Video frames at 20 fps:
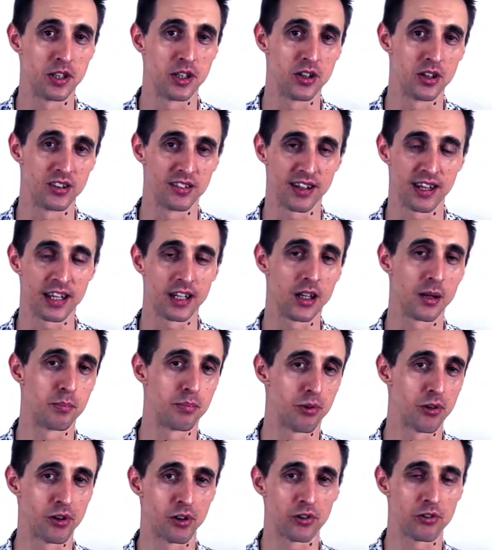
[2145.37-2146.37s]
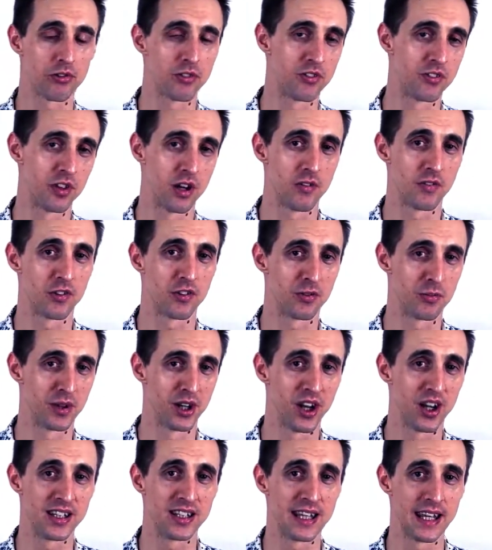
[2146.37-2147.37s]
you can take a product or a service from an
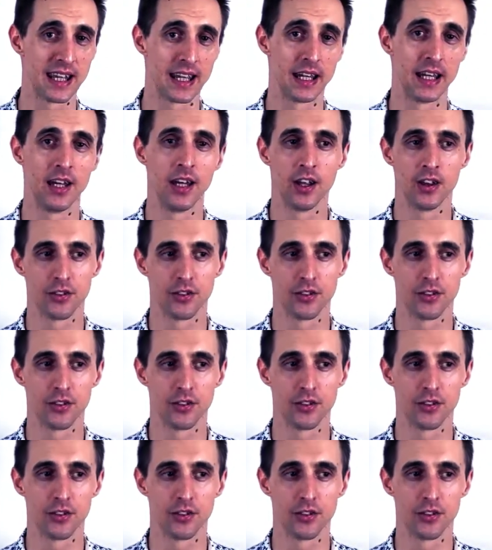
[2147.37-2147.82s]
idea